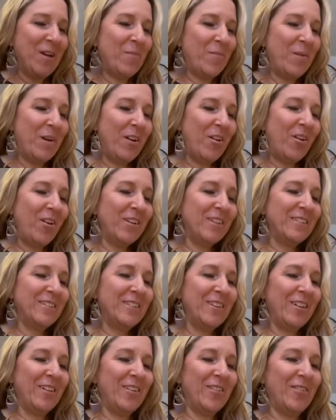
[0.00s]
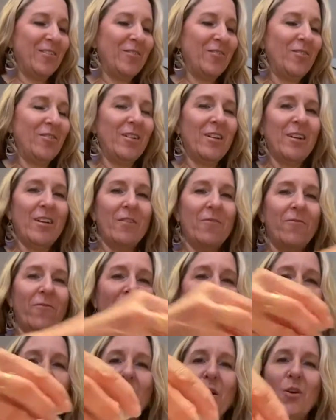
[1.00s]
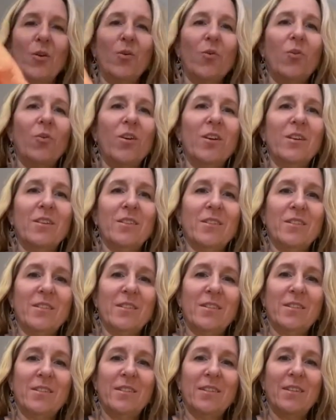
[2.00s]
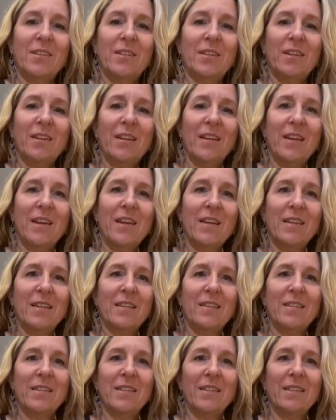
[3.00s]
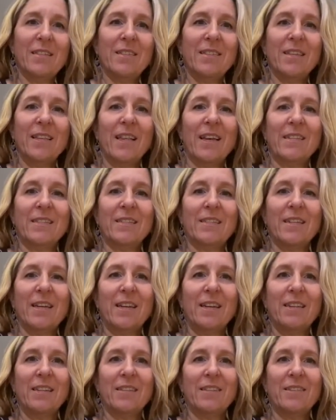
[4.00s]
But also fire quartz and celestite.